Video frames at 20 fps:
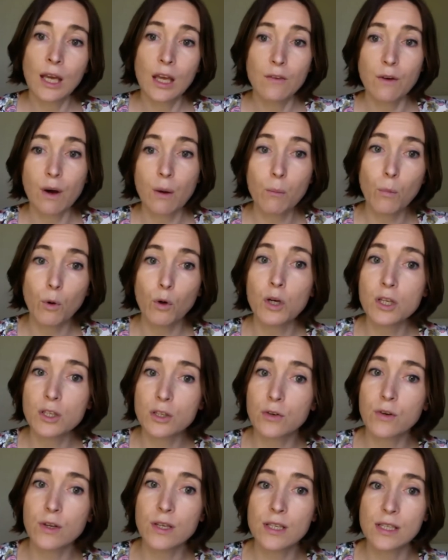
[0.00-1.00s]
If I'm
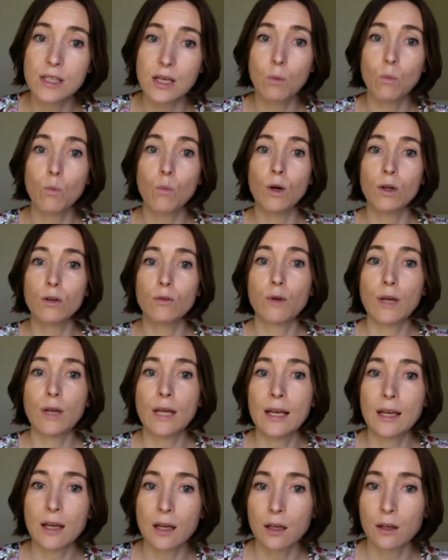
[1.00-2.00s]
monitoring someone
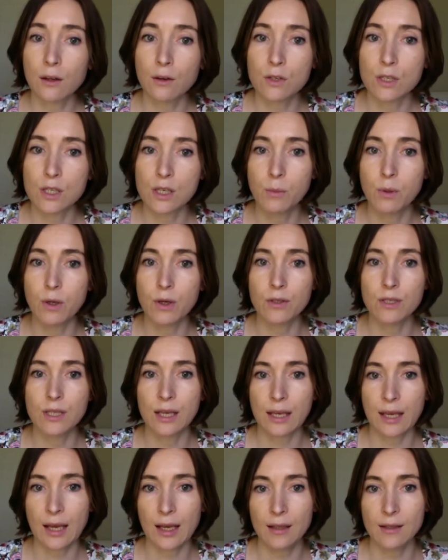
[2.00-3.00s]
really closely because their
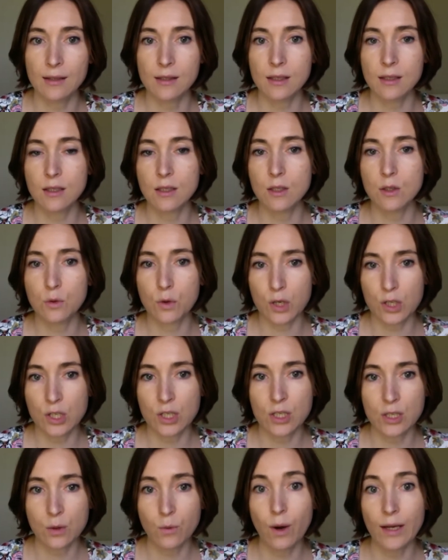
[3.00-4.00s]
cancer situation
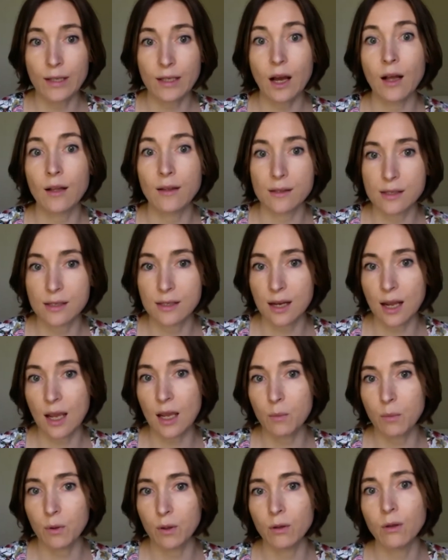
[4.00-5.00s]
is quite
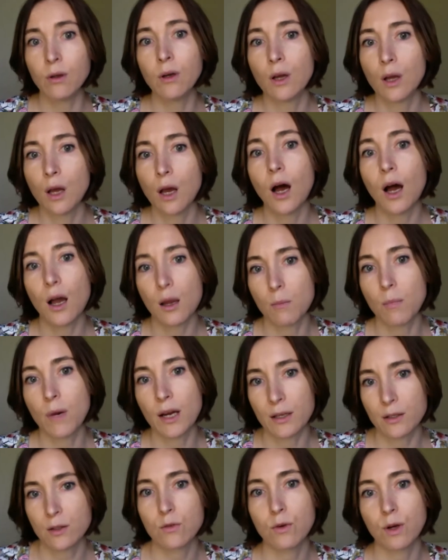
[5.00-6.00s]
unstable, I
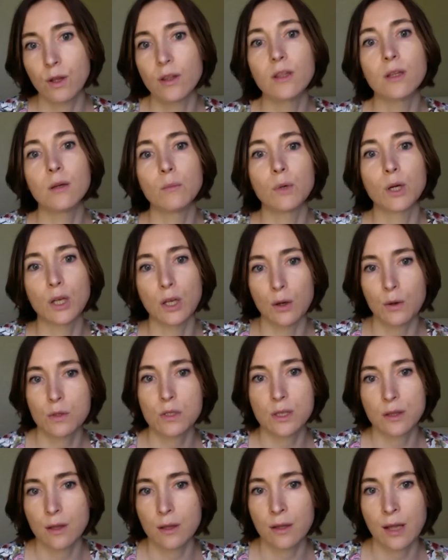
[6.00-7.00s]
might run them
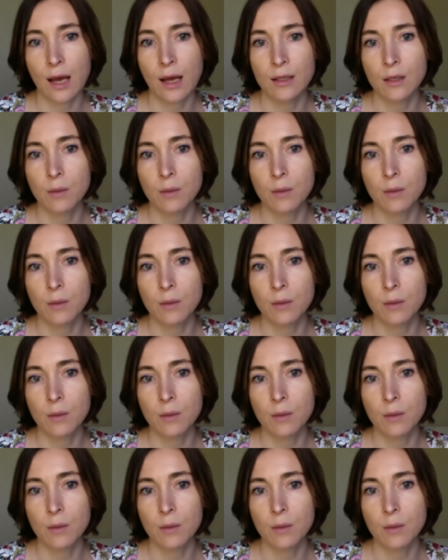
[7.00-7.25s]
closer than that.